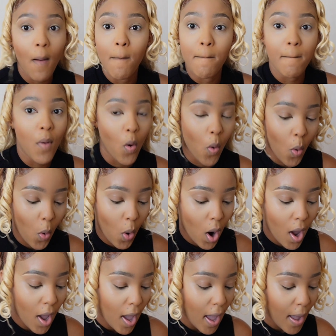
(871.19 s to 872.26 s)
more.
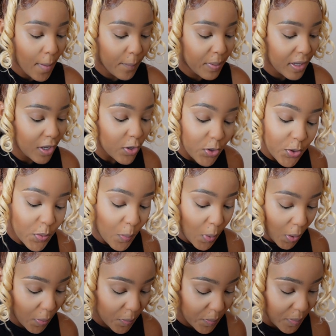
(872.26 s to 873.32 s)
Being a new
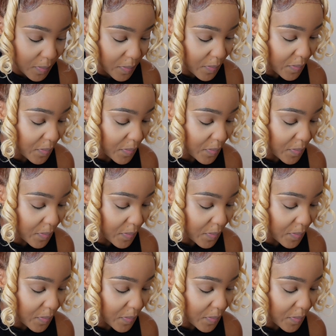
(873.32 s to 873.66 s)
mom